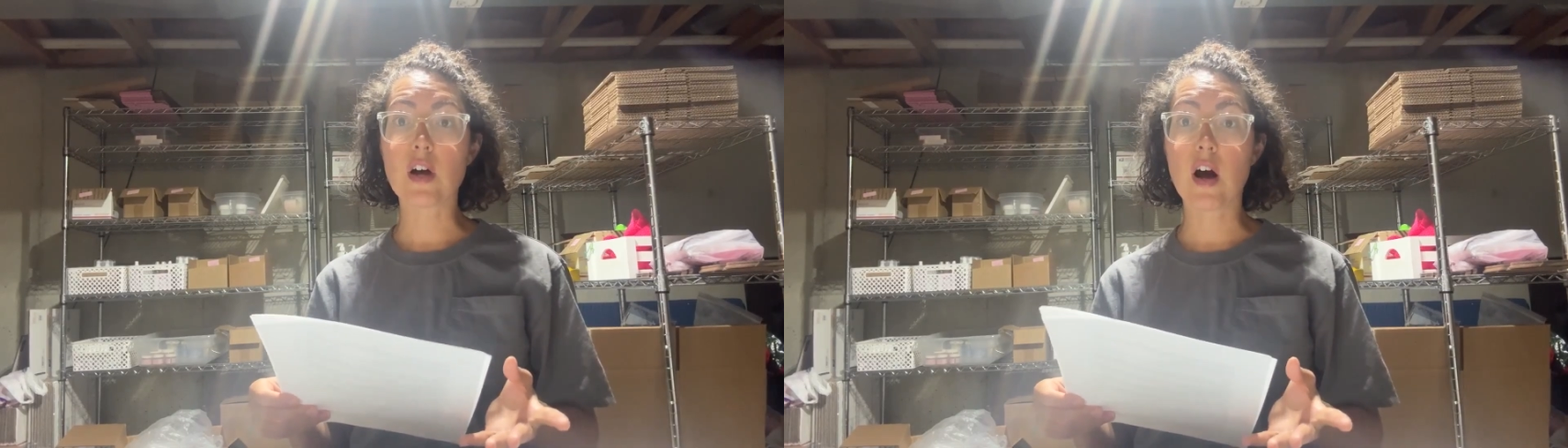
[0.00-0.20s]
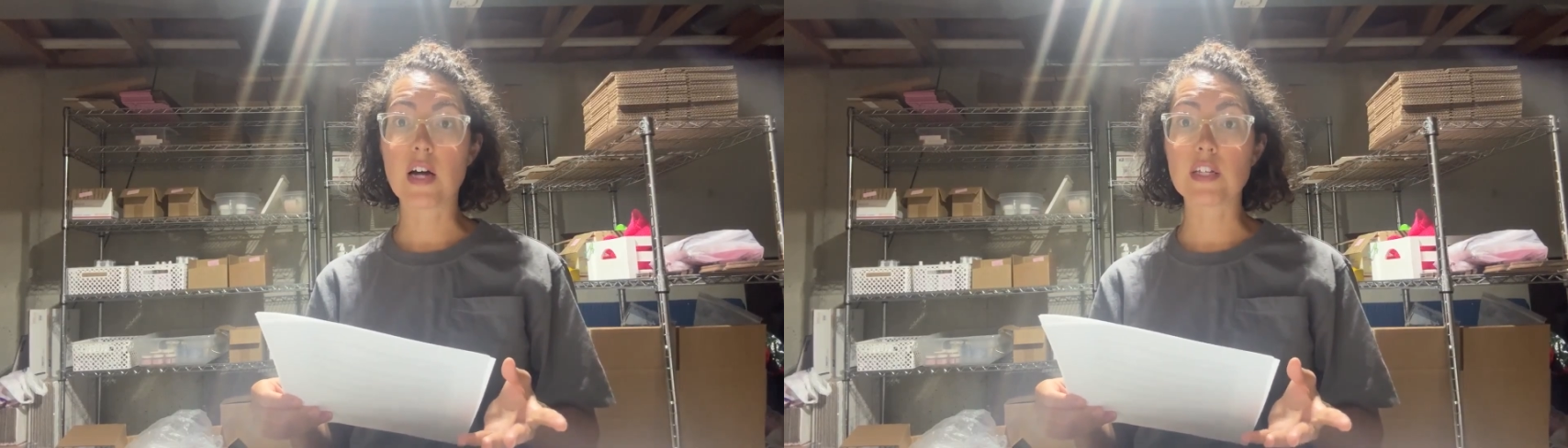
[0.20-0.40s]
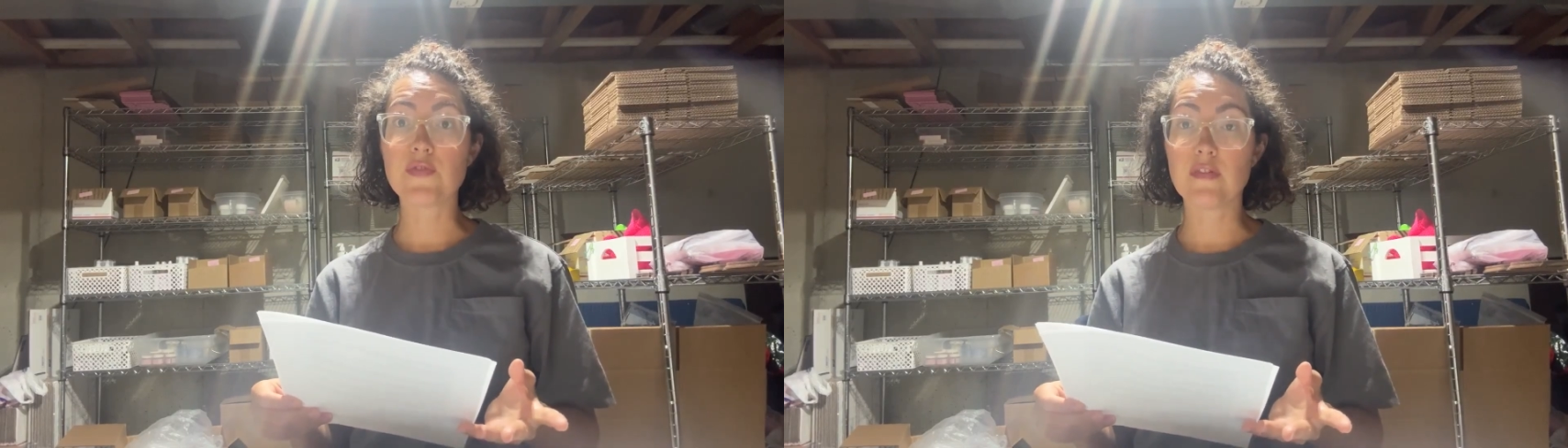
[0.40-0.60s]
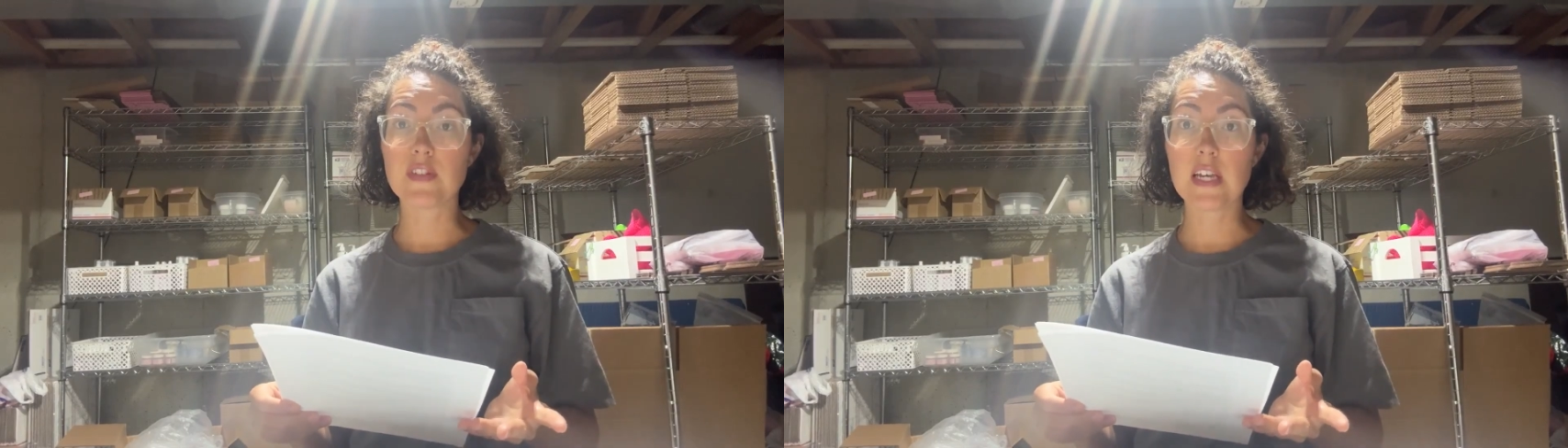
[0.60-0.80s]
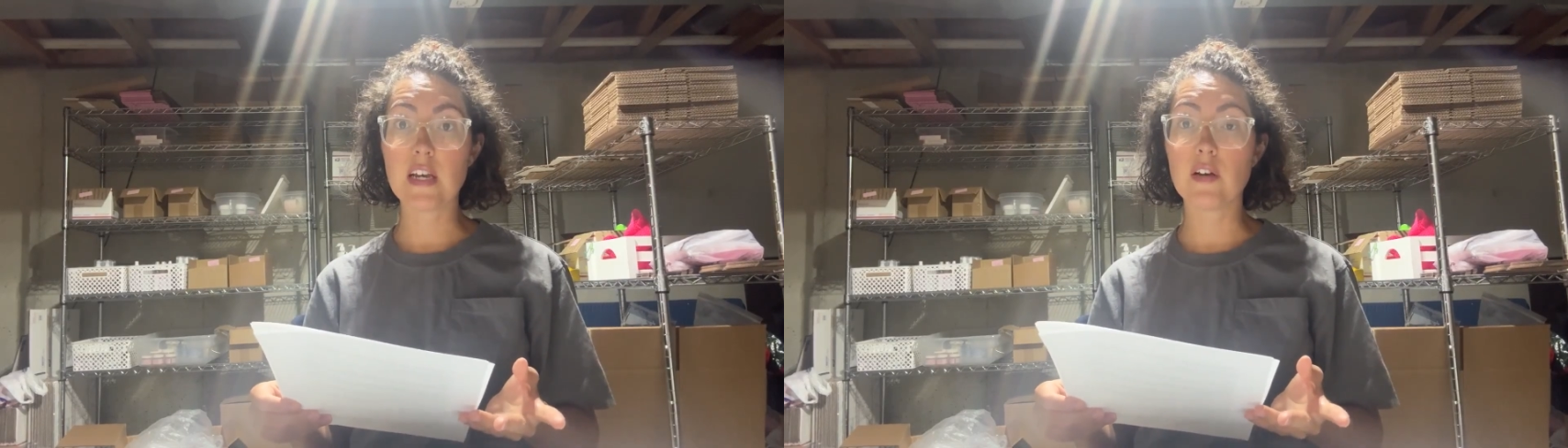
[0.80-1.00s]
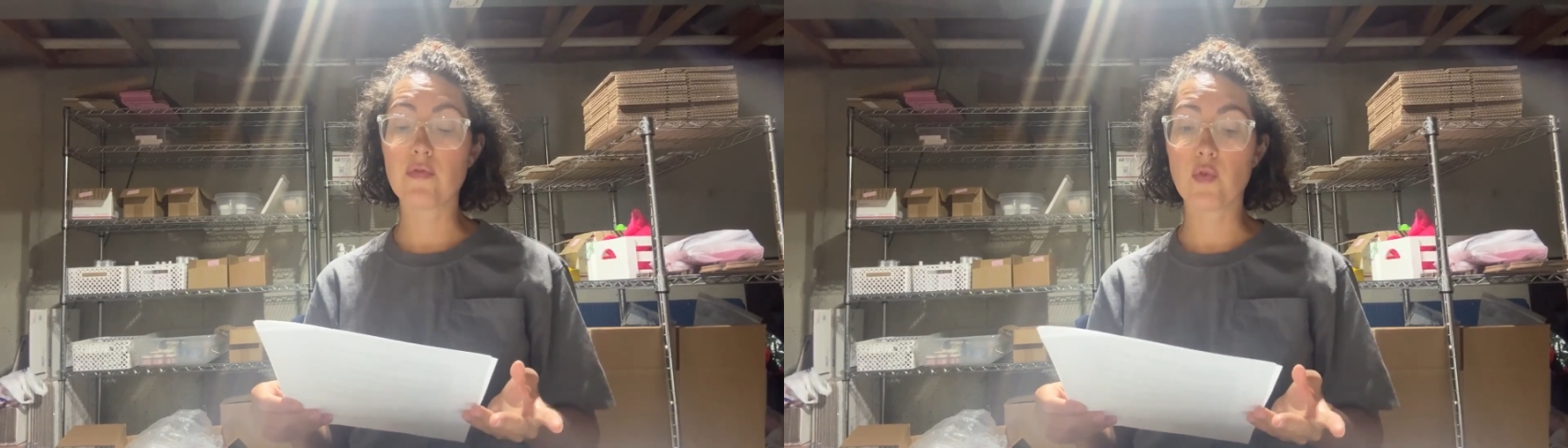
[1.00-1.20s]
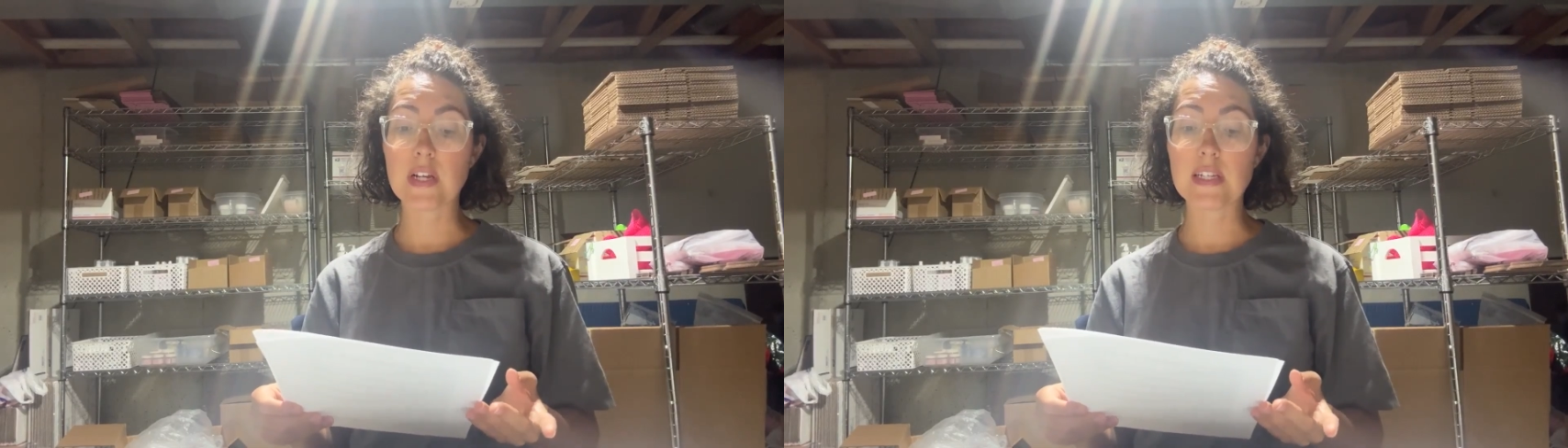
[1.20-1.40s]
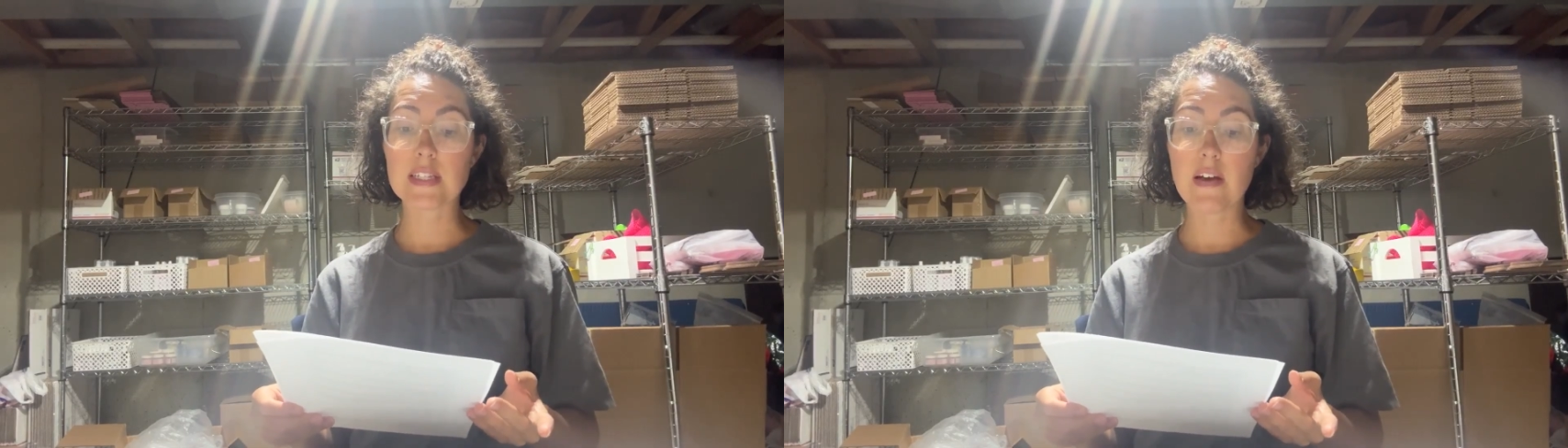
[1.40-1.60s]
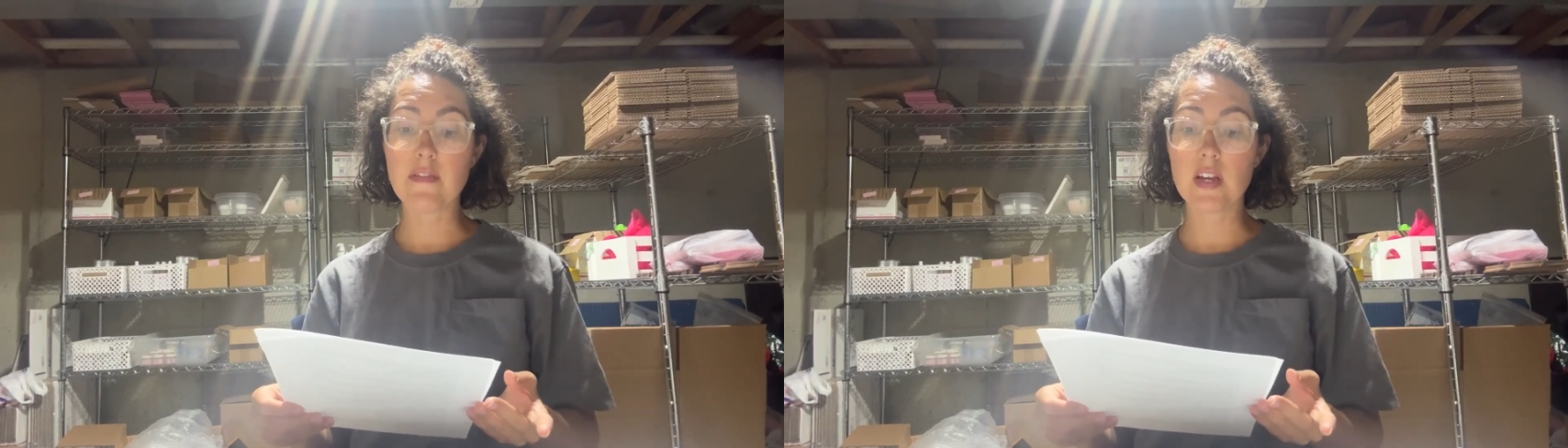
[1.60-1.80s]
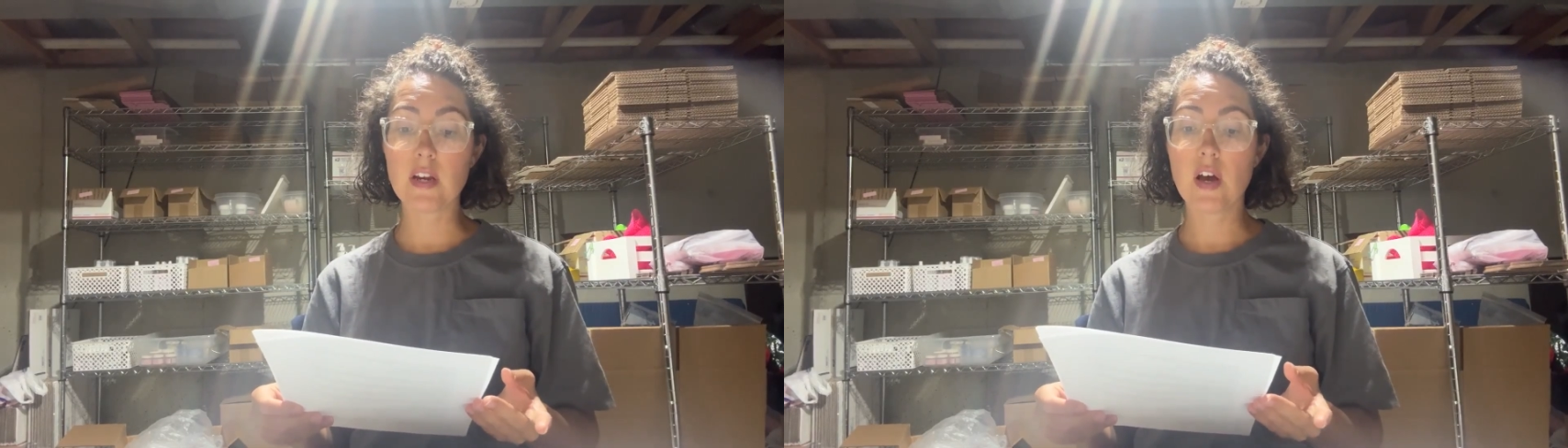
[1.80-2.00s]
cost
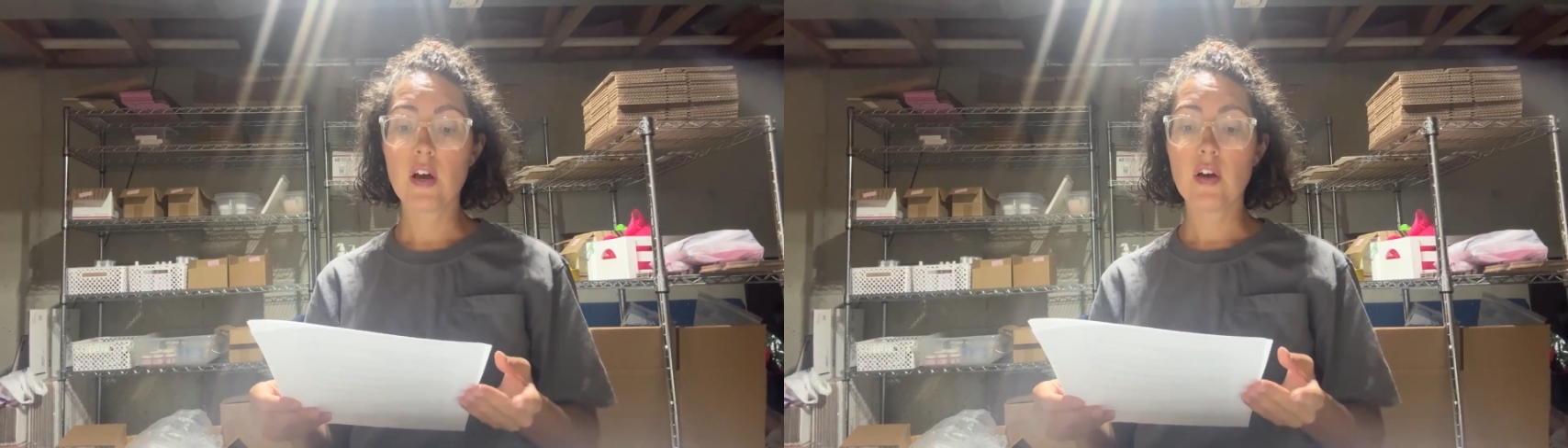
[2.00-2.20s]
$15.47.